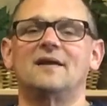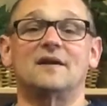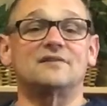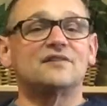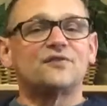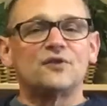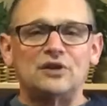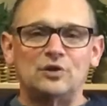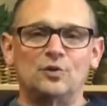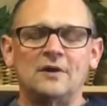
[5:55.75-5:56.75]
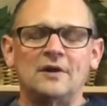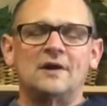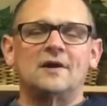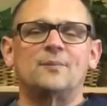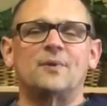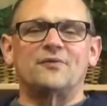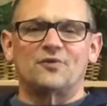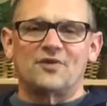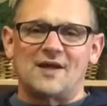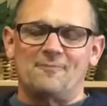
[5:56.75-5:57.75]
Not just for you, but
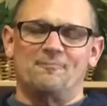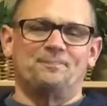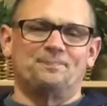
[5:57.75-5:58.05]
for them.